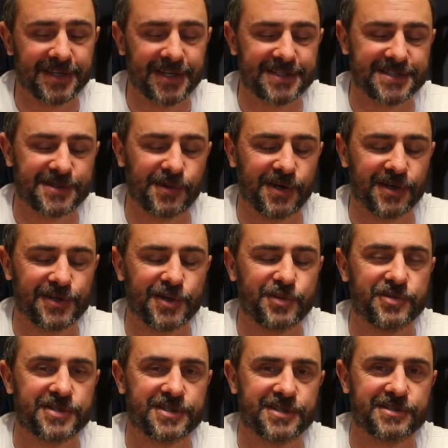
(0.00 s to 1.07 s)
it's quite
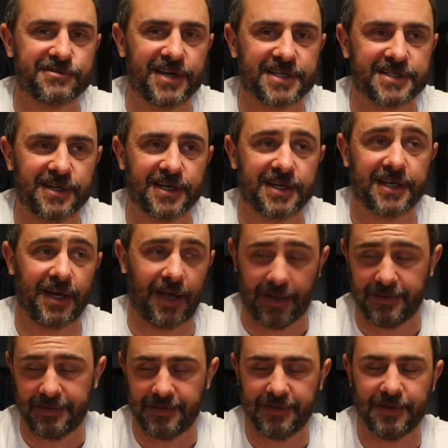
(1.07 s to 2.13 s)
humorous because Greg's like,
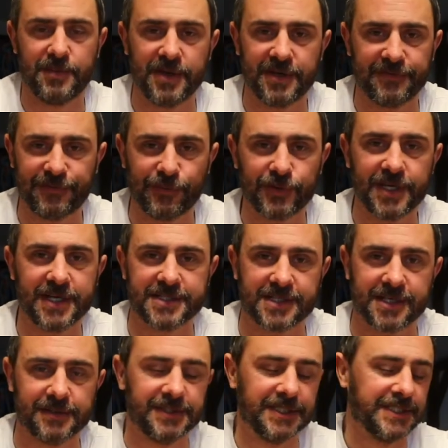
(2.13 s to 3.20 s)
I don't know, I made it 4 years
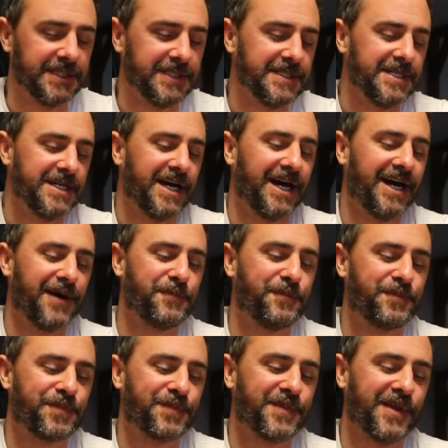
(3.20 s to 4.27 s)
ago.
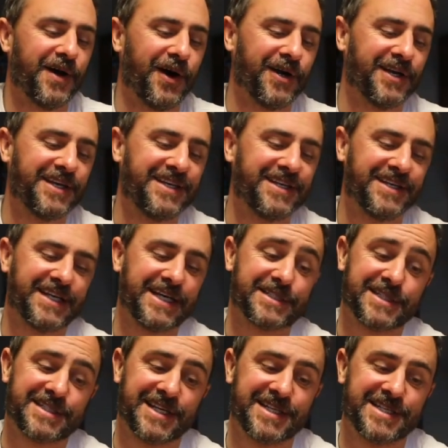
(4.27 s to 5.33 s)
I've
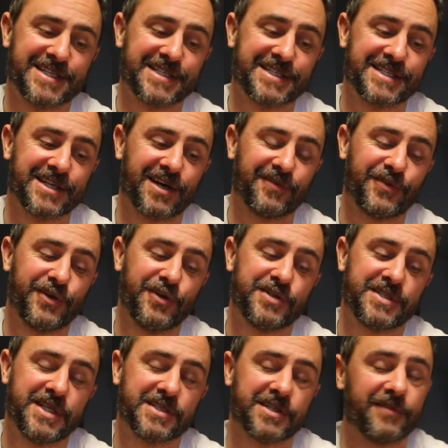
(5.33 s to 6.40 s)

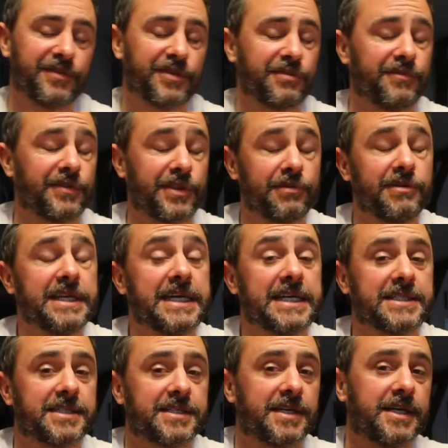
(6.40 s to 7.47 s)
used this over for 3
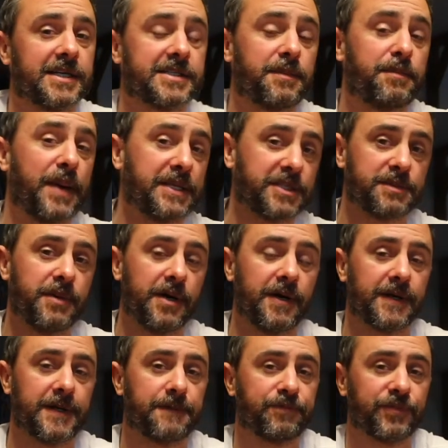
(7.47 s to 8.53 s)
years as a
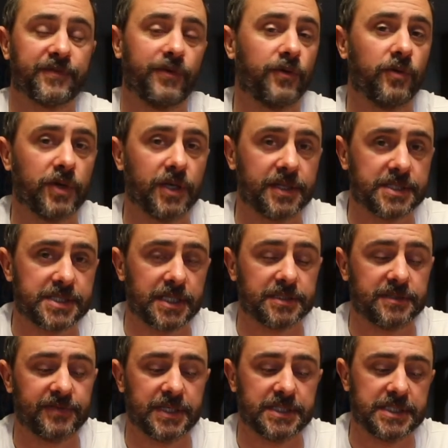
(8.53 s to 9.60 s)
benchmark for all other
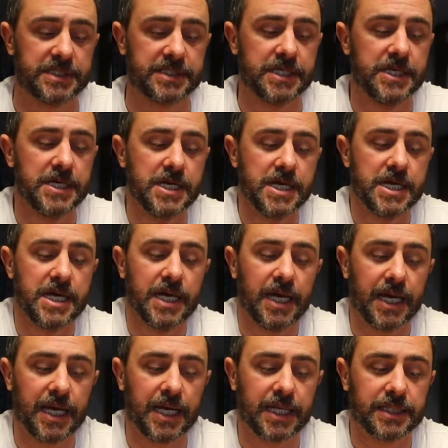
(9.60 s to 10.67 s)
Sangioveses.
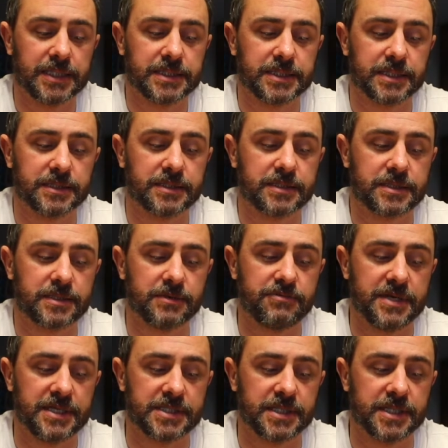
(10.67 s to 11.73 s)
And the
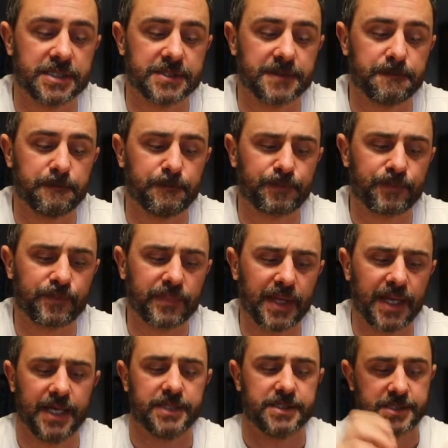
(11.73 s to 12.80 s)
reason is
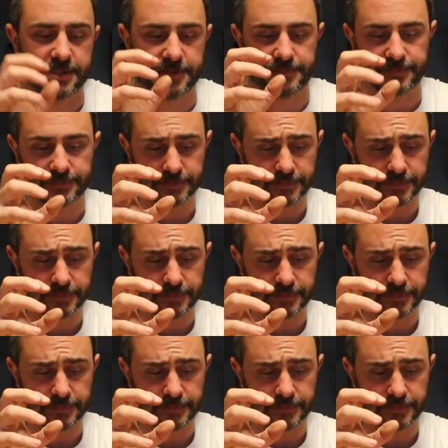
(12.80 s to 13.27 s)
it's